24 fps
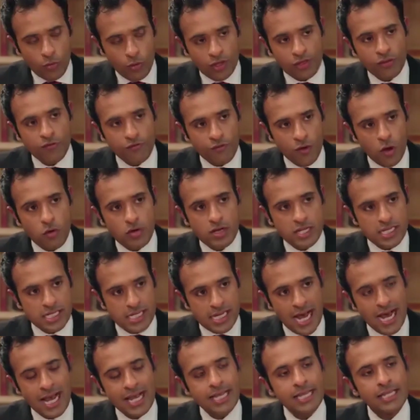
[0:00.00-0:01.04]
with focus,
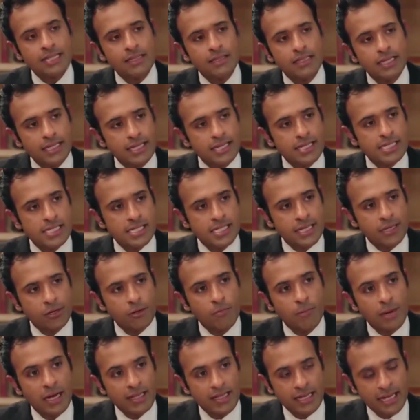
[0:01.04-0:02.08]
I can lead us
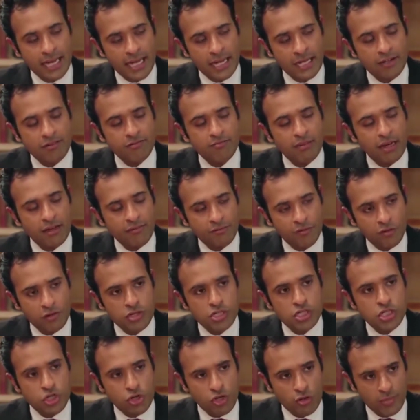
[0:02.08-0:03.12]
there by the end of my
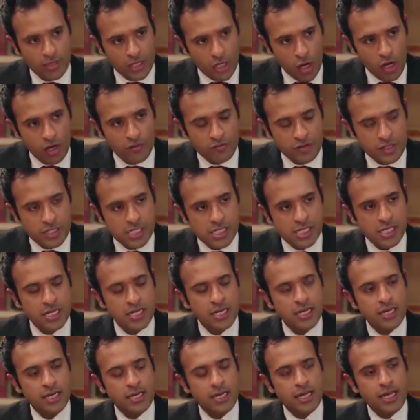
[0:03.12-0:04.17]
first term in office.
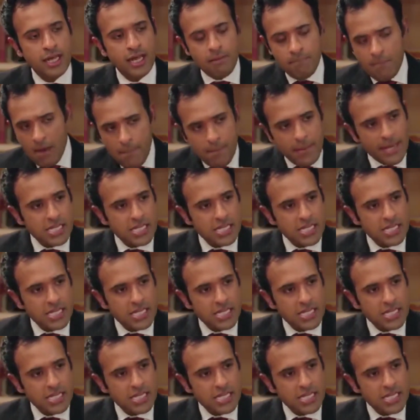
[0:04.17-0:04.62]
And my